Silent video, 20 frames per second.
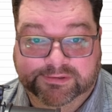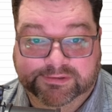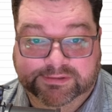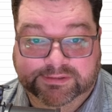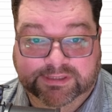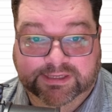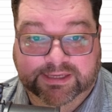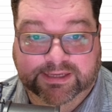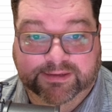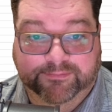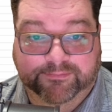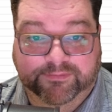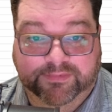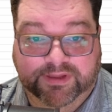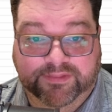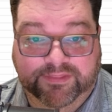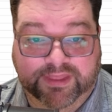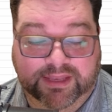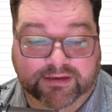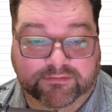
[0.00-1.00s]

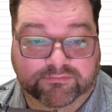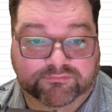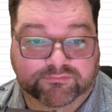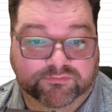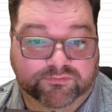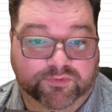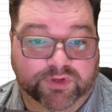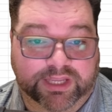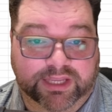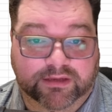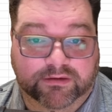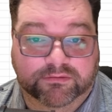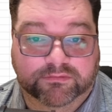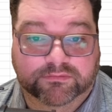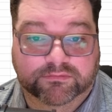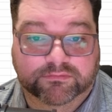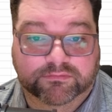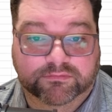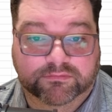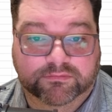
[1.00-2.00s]
And then we can
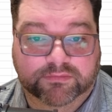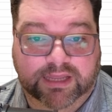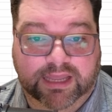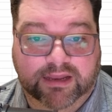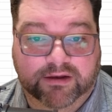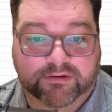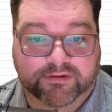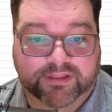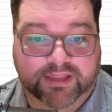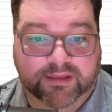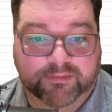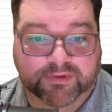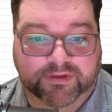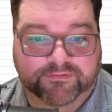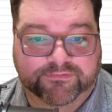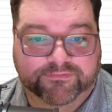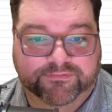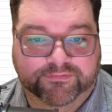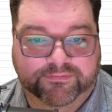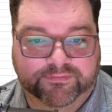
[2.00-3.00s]
hound them
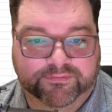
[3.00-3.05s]
if